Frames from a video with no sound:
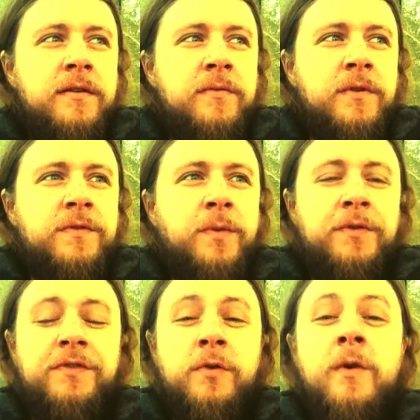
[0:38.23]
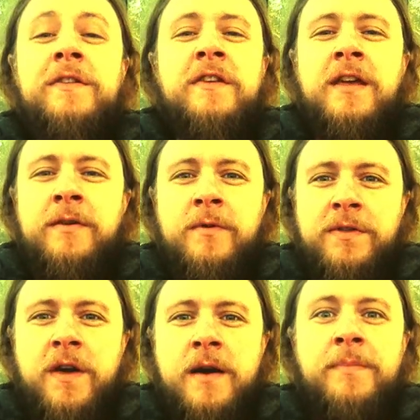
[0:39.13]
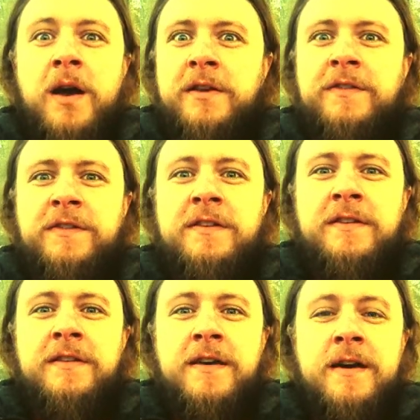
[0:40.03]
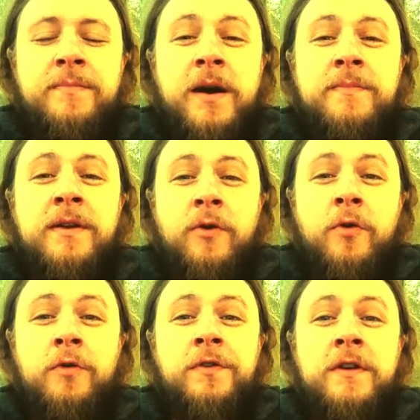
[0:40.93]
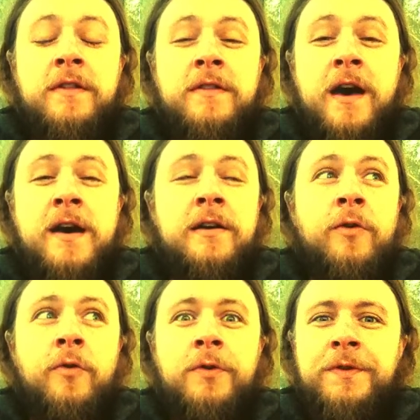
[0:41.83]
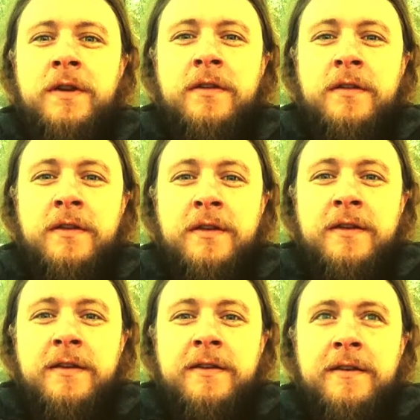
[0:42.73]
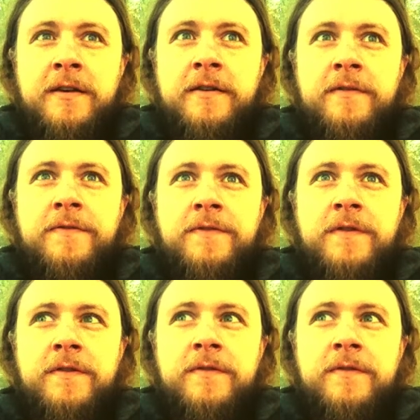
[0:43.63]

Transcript: we're supposed to resonate with that by seeing that, by beholding that holding of